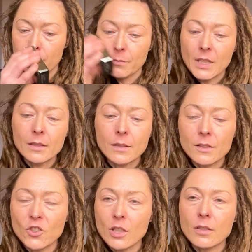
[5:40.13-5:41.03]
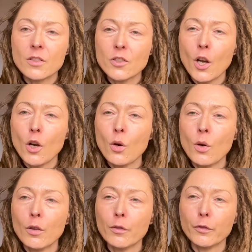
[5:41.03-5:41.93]
This is just
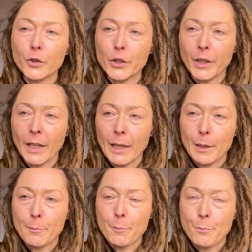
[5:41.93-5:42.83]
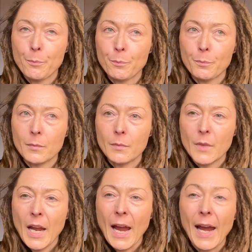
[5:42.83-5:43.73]
so fruity
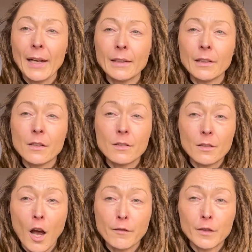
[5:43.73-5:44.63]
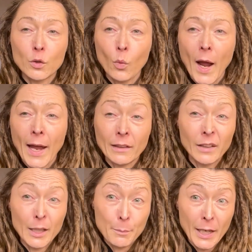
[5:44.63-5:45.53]
and in a softened way,
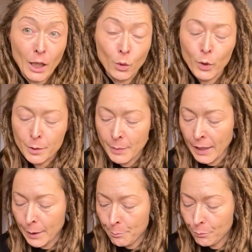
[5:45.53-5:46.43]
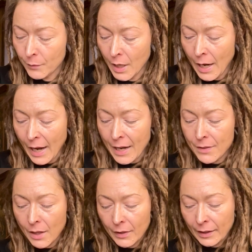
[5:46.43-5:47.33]
like pear would be. And
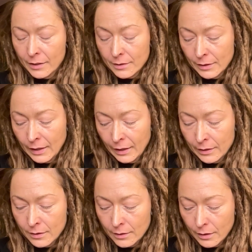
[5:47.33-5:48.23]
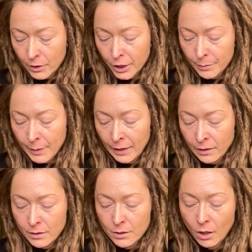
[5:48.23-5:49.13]
then the cassis could be
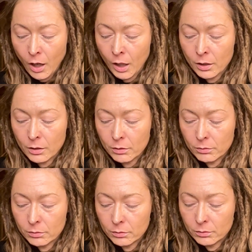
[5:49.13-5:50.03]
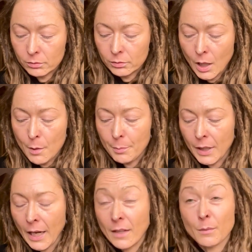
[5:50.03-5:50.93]
a tart, but
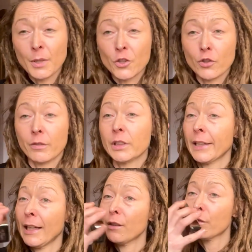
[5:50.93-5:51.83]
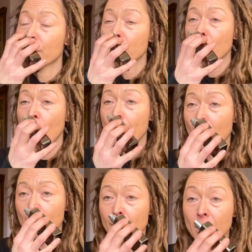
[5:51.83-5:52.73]
it has a picture of a leaf, so it
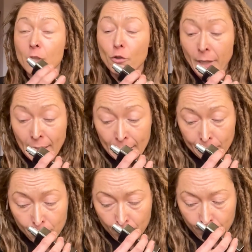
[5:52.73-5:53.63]
might be the green.